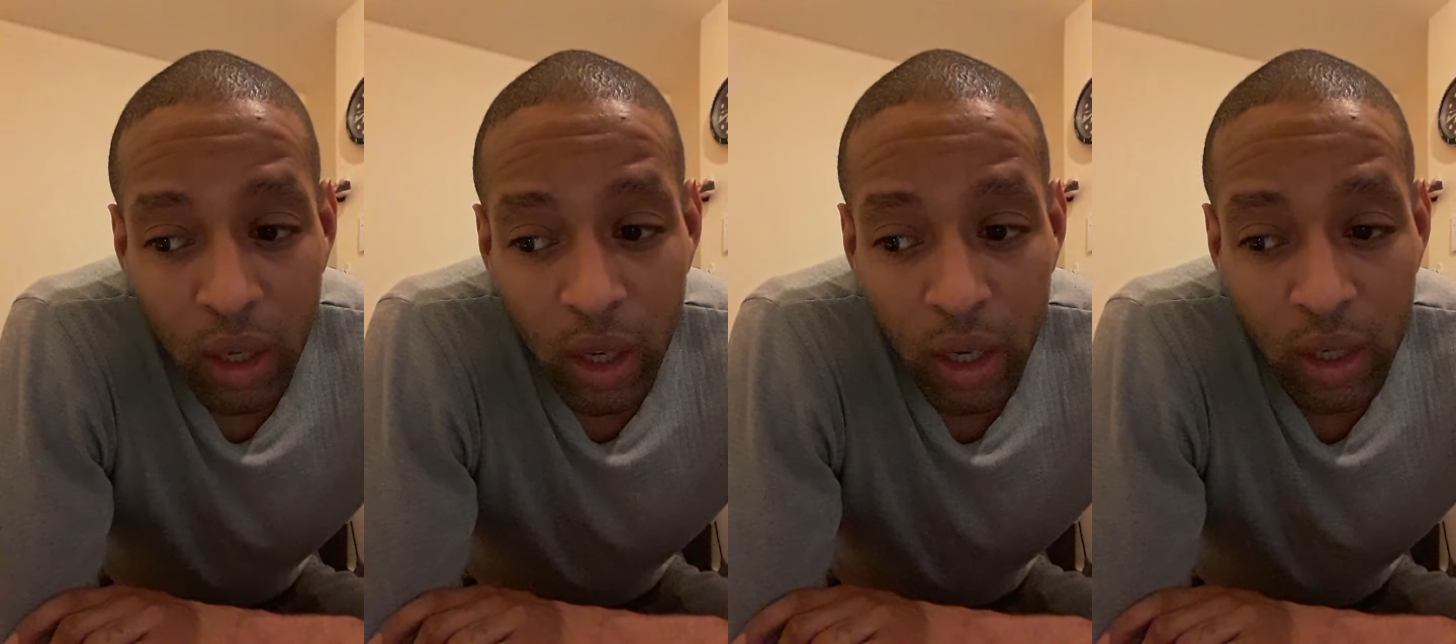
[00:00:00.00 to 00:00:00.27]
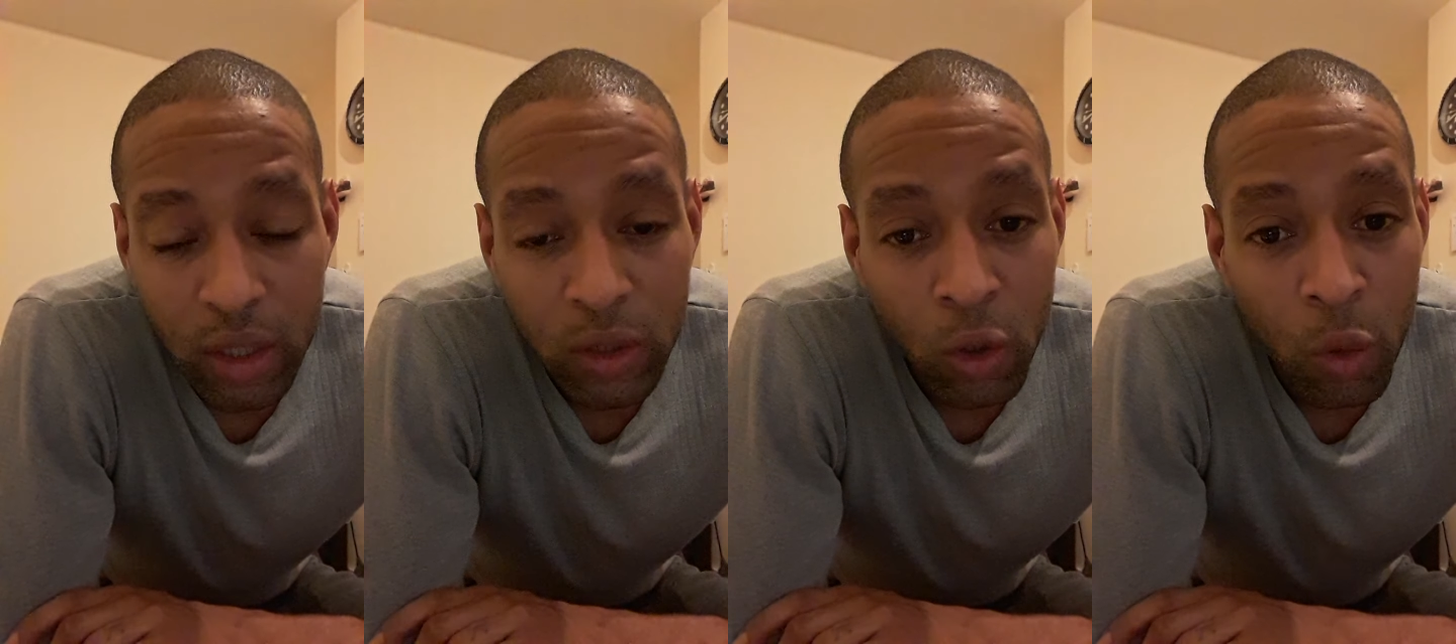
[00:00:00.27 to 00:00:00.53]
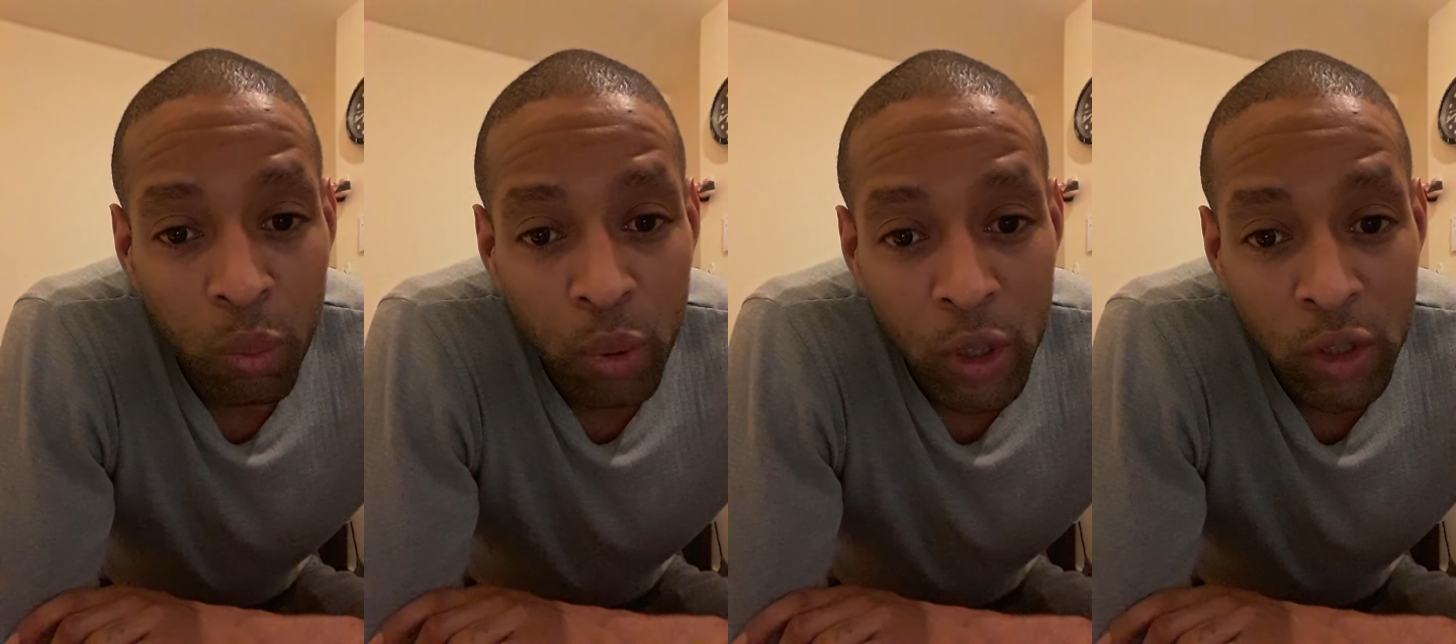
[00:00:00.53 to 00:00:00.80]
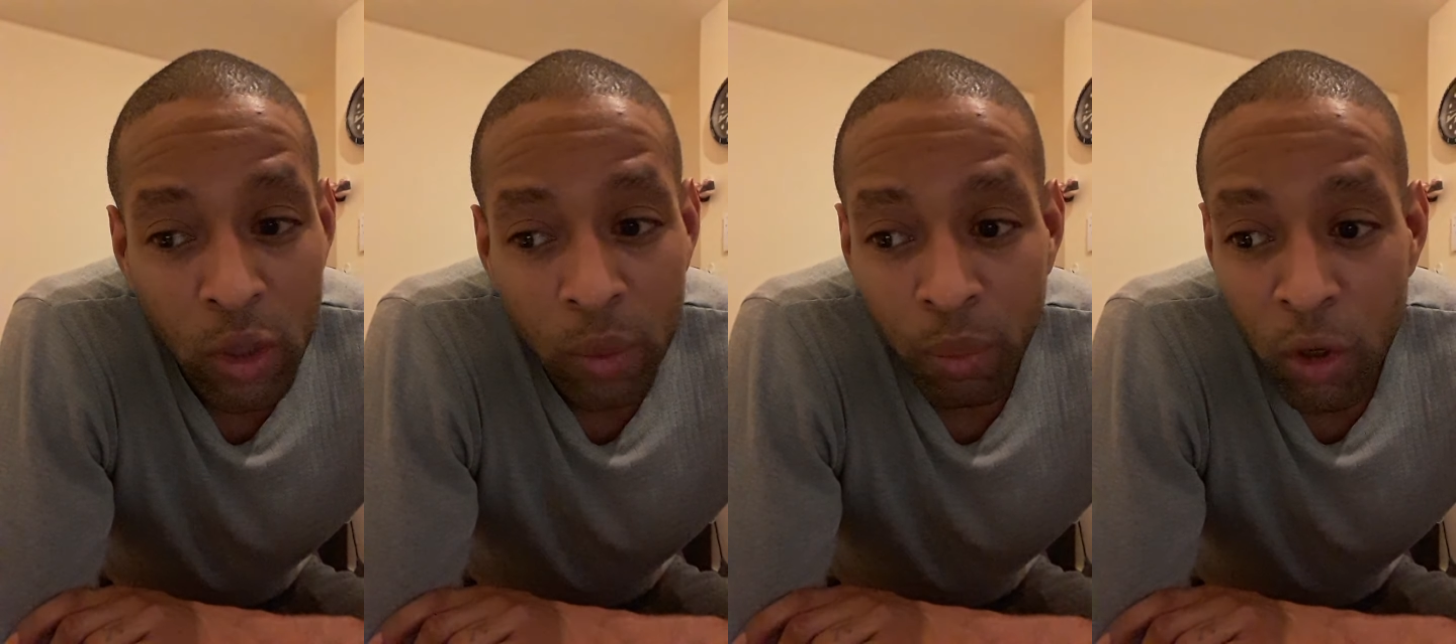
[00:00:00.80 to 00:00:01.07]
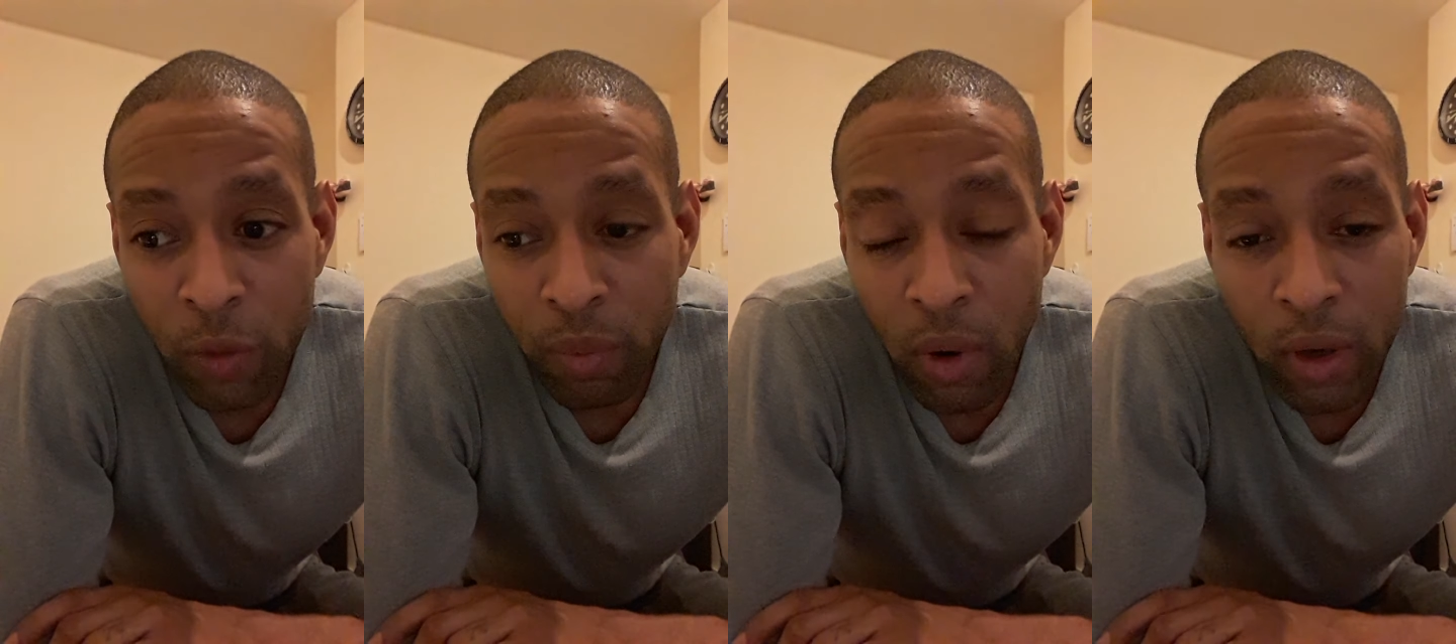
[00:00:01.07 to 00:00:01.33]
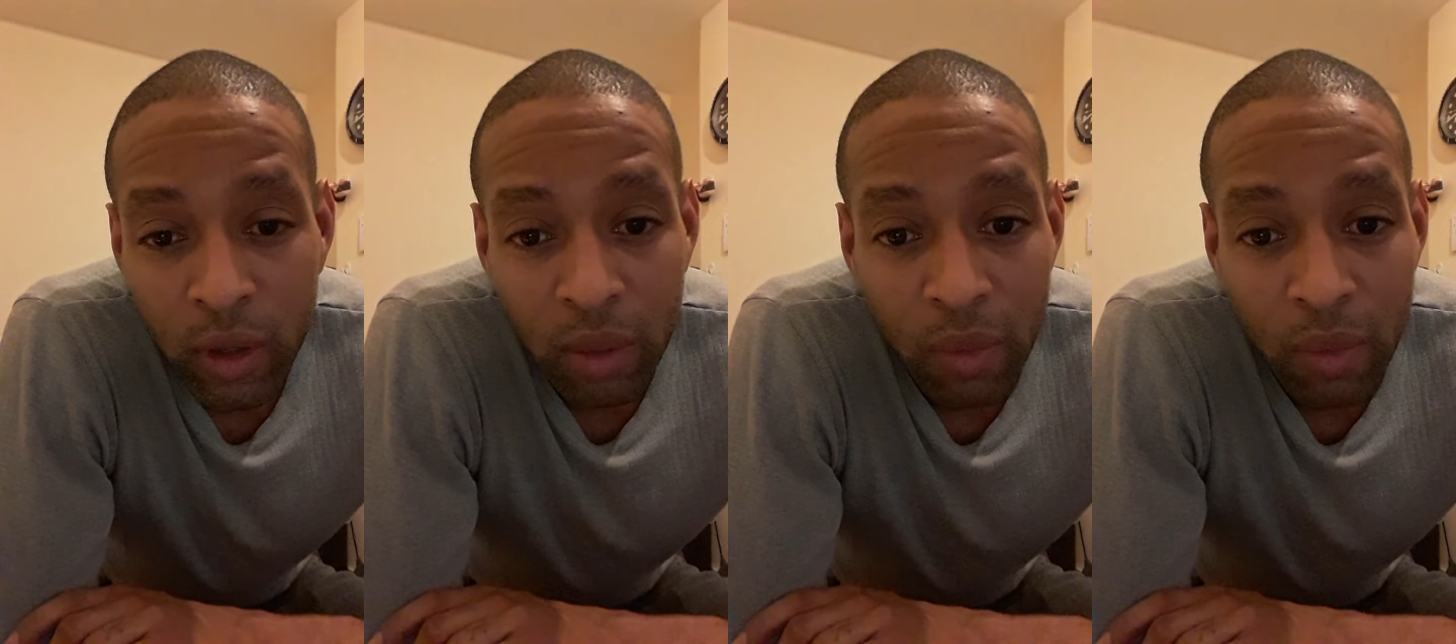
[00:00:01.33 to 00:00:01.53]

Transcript: and you're still preaching prosperity